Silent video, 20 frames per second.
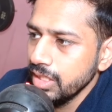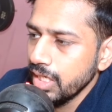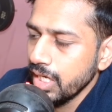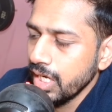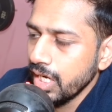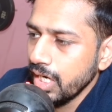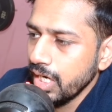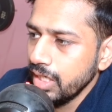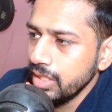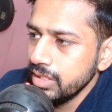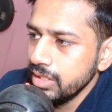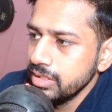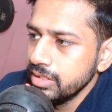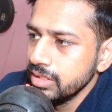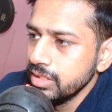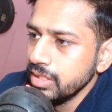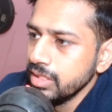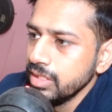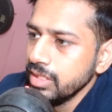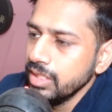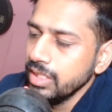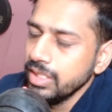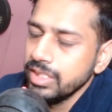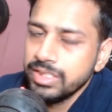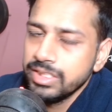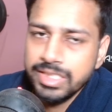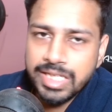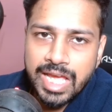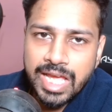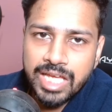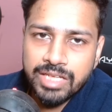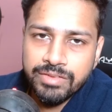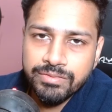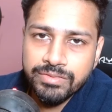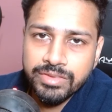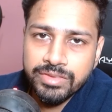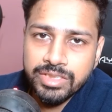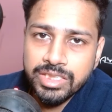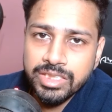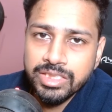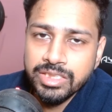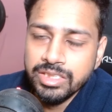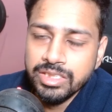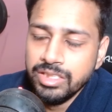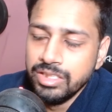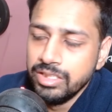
and it can be